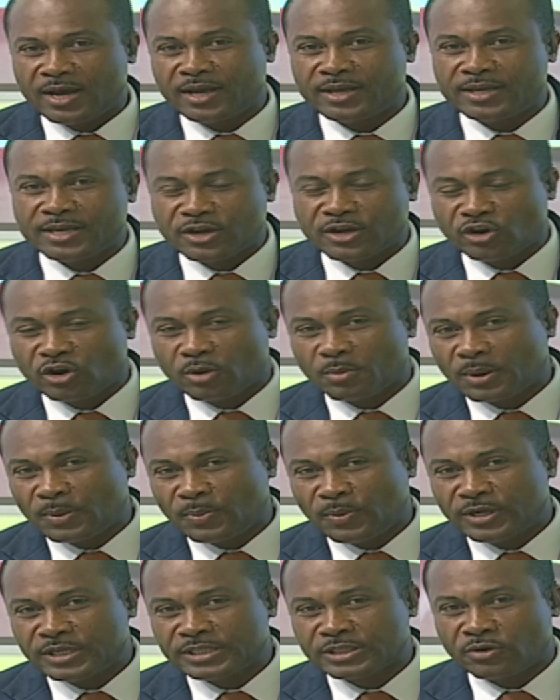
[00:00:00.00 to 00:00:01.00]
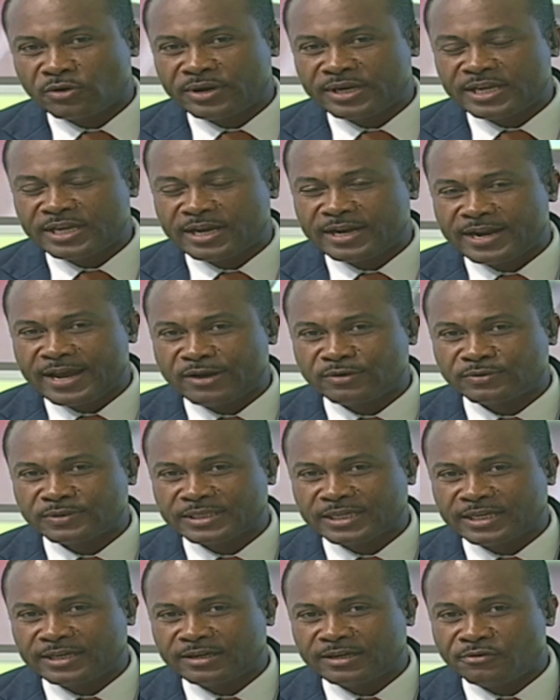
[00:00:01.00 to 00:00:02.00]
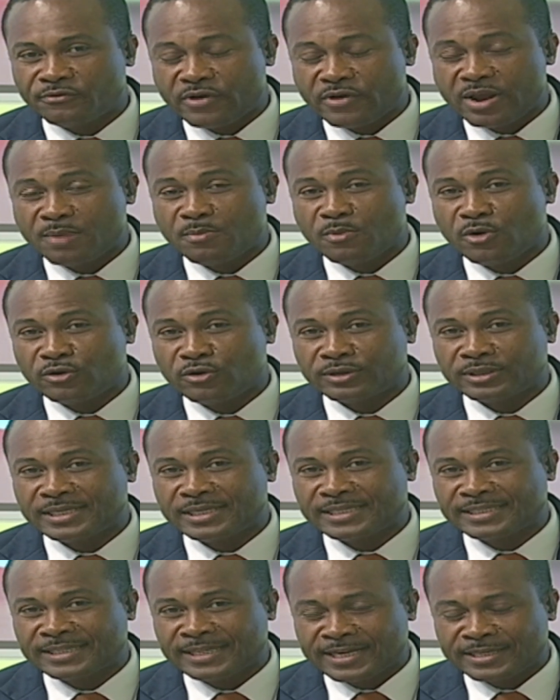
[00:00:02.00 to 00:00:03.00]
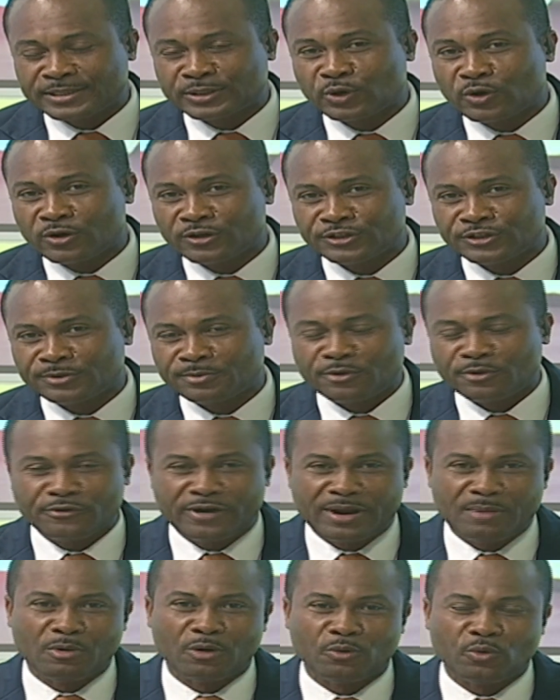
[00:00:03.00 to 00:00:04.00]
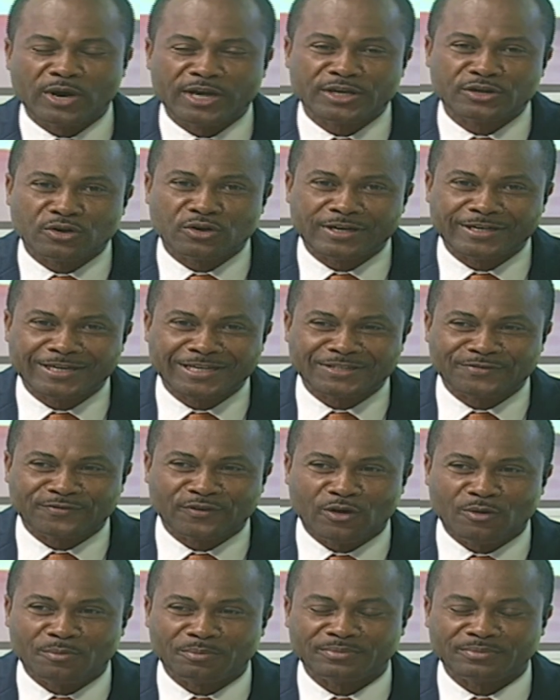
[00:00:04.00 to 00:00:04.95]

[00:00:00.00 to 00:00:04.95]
economic policy already announced, and Raymond is next to contribute. Raymond, where are you calling us from?